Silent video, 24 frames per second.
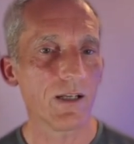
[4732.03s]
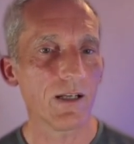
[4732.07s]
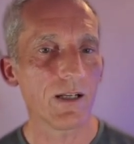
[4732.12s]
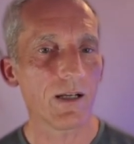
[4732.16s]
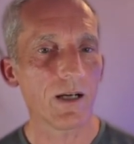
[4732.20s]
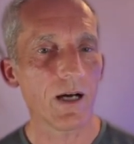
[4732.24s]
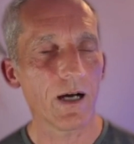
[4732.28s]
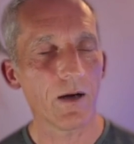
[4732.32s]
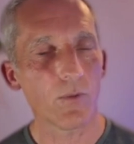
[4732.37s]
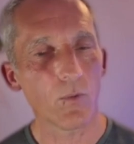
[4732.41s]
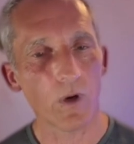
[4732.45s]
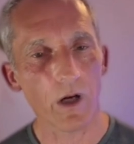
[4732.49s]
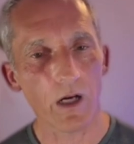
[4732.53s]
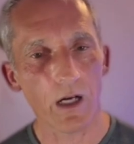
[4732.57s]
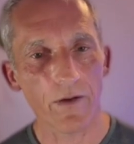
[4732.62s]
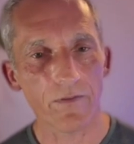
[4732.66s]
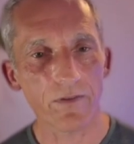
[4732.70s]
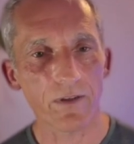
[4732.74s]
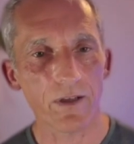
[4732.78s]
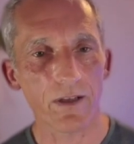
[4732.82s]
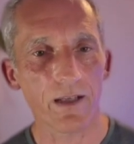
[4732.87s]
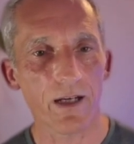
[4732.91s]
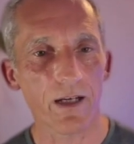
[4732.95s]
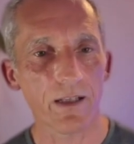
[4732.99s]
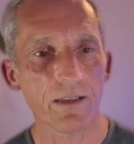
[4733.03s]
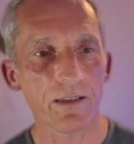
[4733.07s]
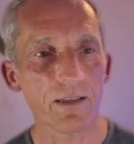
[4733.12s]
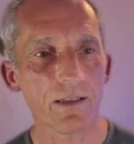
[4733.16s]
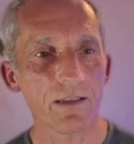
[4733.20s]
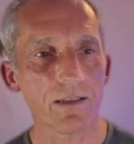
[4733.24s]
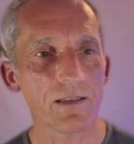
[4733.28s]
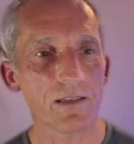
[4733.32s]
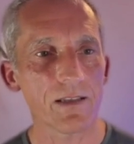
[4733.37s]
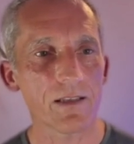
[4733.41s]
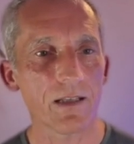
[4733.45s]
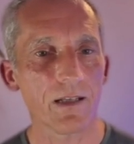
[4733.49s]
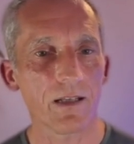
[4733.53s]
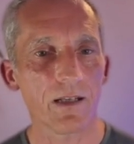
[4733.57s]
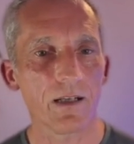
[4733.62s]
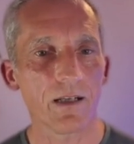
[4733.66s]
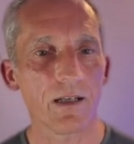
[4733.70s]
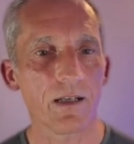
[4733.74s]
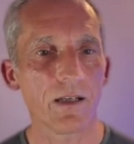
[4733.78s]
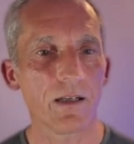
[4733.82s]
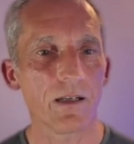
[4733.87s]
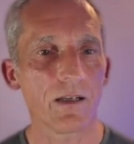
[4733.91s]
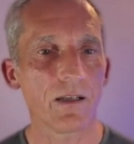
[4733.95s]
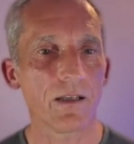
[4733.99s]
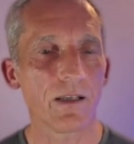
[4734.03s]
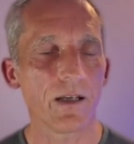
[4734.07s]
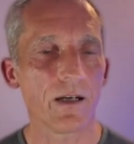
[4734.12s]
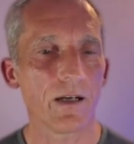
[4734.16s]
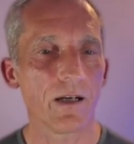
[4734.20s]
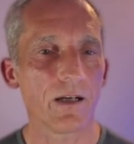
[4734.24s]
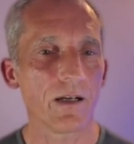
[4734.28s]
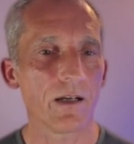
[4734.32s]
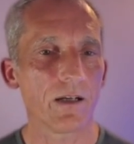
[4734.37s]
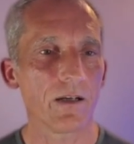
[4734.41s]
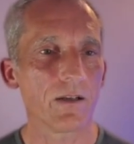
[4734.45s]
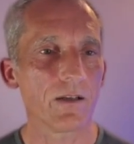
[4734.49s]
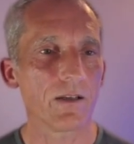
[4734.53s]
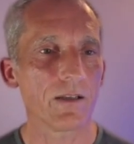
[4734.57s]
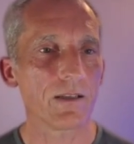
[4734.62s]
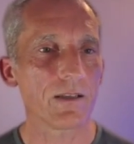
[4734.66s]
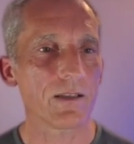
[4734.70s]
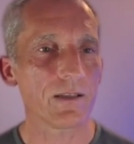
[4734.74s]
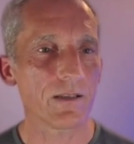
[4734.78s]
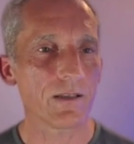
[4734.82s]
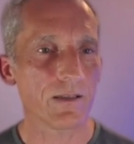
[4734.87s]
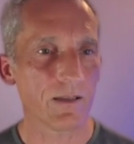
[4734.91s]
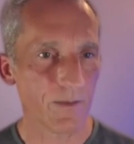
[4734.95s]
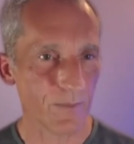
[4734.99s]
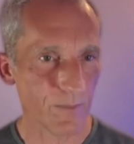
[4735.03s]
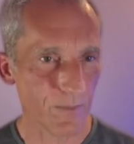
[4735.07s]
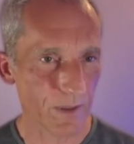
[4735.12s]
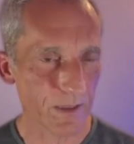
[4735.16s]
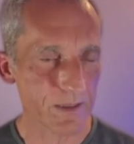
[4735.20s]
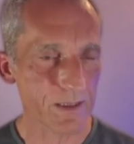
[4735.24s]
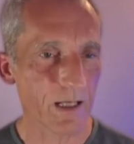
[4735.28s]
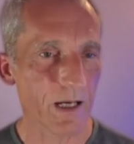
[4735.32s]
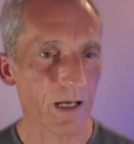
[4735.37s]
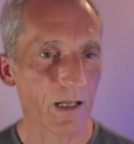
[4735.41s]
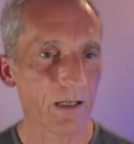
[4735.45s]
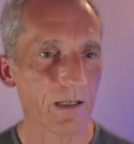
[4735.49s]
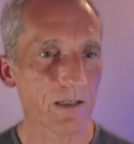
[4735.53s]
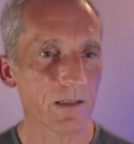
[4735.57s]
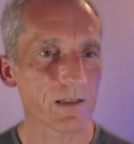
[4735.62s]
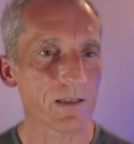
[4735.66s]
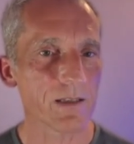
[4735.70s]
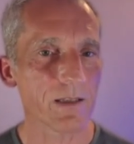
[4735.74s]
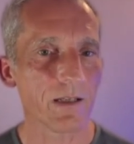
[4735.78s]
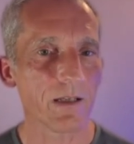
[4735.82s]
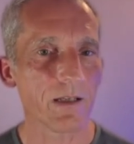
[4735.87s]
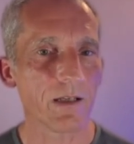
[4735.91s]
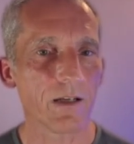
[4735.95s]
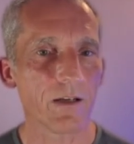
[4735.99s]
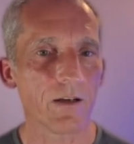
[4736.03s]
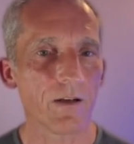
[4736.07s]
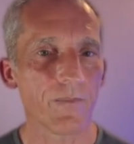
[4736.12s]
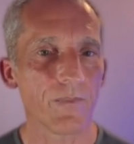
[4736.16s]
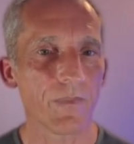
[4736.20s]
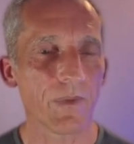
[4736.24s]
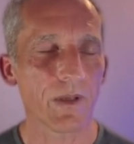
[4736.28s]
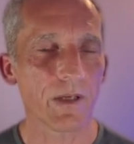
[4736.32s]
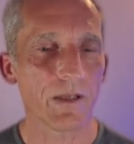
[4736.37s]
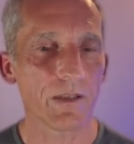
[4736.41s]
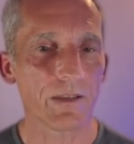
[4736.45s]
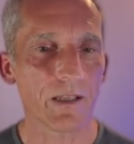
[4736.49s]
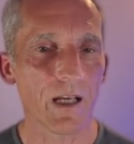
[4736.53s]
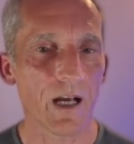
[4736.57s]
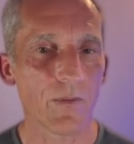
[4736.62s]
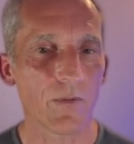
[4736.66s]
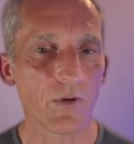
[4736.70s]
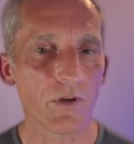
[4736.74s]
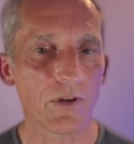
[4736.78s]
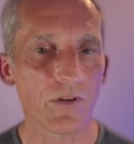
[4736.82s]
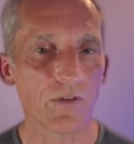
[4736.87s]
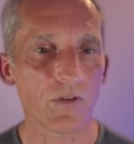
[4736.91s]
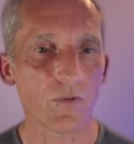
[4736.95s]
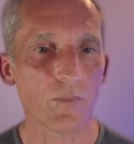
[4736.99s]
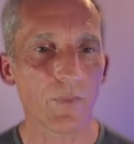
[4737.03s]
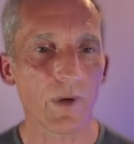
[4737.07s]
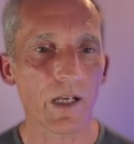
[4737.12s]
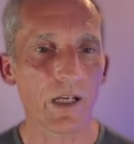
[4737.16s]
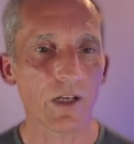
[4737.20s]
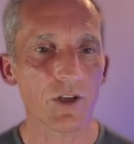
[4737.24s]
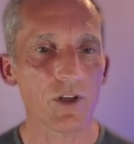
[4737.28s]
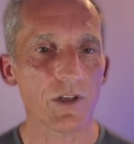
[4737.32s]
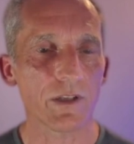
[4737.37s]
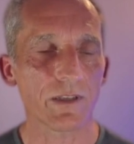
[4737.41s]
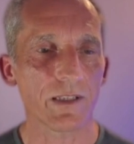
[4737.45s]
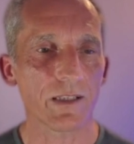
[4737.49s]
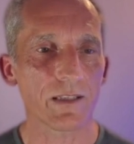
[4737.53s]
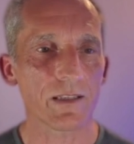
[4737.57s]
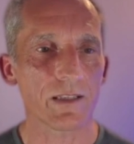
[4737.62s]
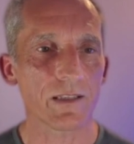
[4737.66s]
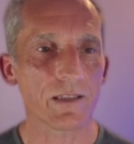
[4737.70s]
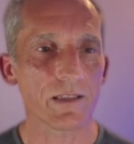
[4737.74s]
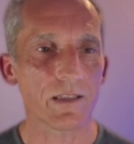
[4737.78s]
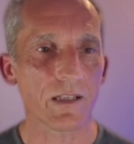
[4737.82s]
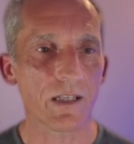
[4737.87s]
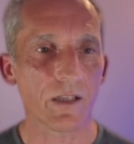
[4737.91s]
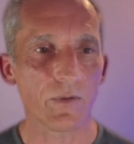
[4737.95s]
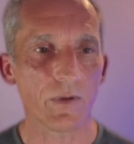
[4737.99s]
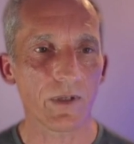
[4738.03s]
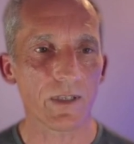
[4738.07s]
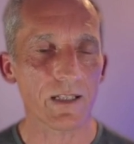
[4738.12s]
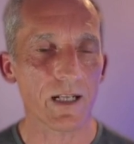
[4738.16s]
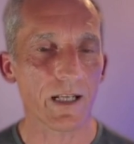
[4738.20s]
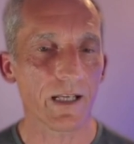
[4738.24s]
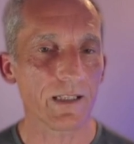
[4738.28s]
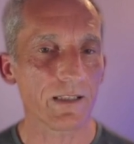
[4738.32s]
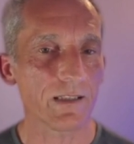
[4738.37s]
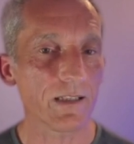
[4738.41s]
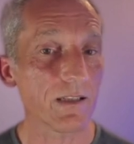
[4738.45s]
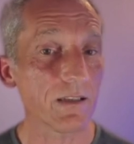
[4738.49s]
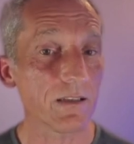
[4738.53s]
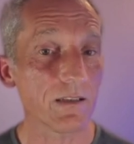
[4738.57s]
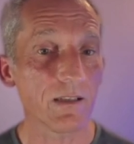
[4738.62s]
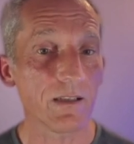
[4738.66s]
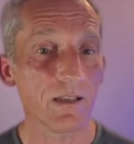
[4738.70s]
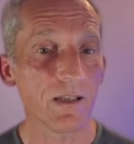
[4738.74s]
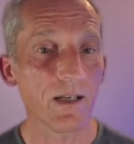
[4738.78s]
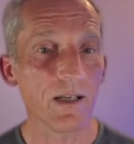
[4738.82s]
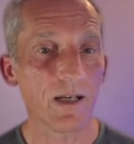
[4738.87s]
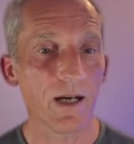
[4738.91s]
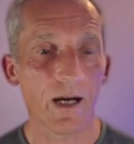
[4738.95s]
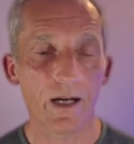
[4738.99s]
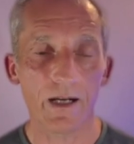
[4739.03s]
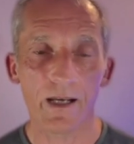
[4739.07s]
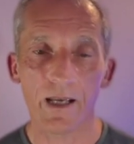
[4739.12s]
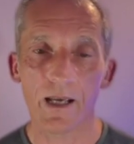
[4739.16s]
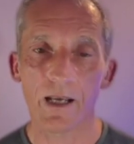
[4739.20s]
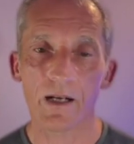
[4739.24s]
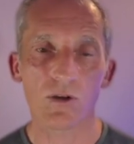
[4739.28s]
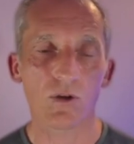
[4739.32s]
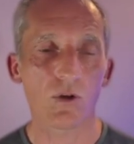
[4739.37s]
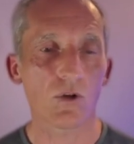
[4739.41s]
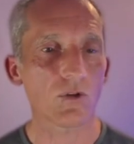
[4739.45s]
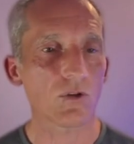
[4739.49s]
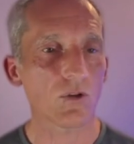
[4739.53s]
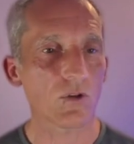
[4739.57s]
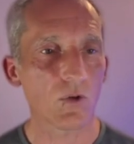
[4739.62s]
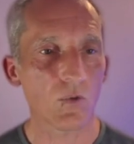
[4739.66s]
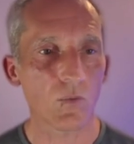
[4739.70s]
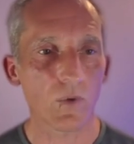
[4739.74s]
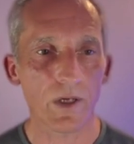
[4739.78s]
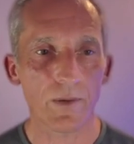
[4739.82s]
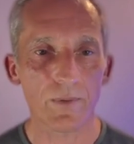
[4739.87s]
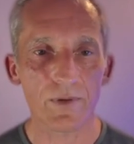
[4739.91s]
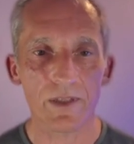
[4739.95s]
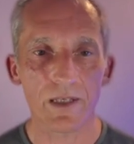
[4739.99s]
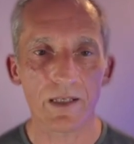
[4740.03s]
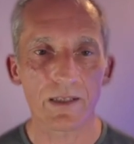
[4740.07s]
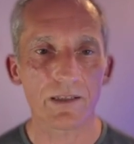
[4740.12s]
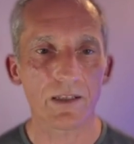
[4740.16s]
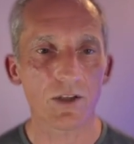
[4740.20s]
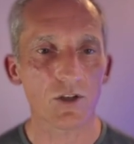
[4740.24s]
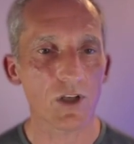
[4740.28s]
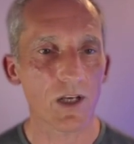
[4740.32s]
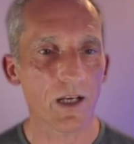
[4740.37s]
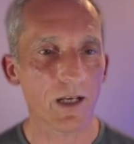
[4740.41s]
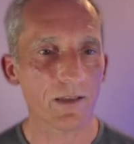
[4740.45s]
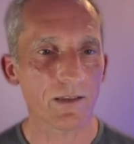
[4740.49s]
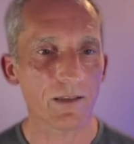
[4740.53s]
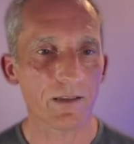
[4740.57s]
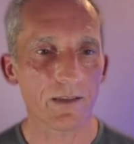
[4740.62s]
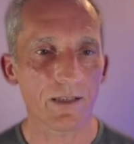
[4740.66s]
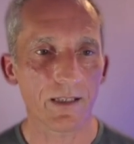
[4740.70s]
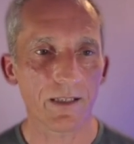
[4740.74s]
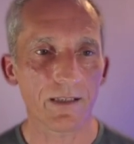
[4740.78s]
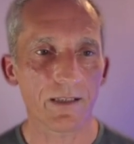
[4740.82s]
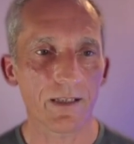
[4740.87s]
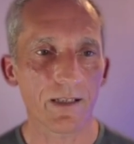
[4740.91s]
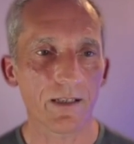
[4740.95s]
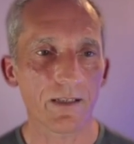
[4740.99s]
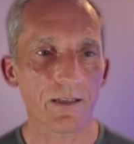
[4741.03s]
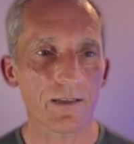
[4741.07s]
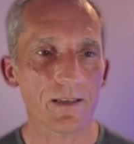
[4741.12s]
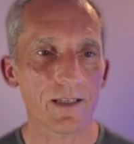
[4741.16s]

One after that is Sana's Dearmouring Through Pleasure. This is 3 weeks later. again, go to the website to check the details.